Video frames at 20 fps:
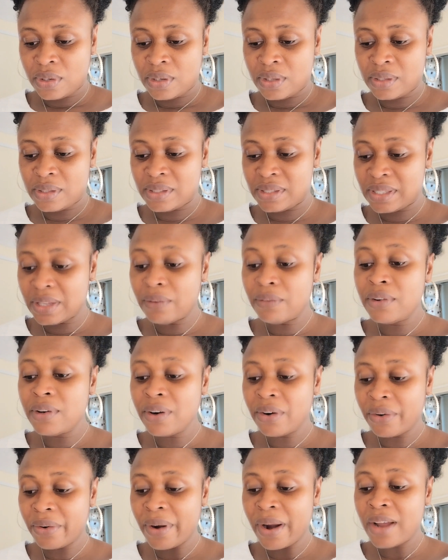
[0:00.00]
The
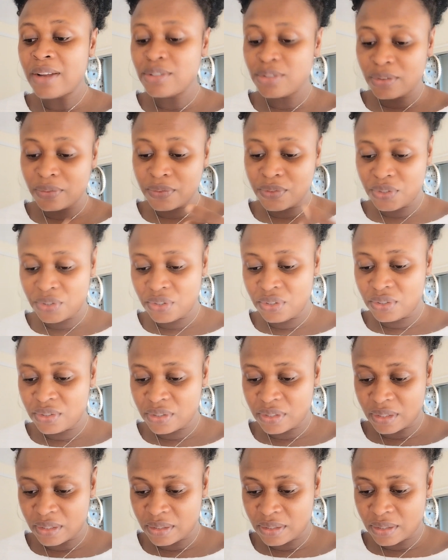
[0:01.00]
7 cries of
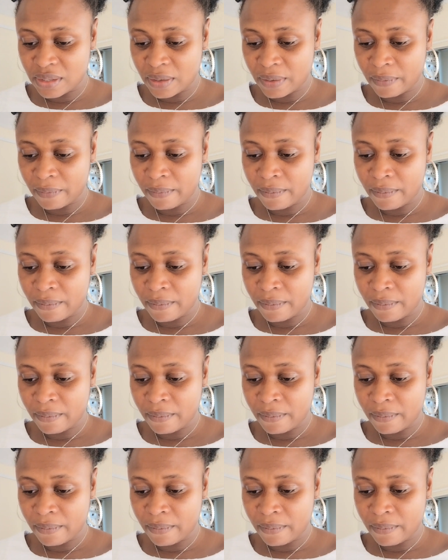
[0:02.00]
Jesus.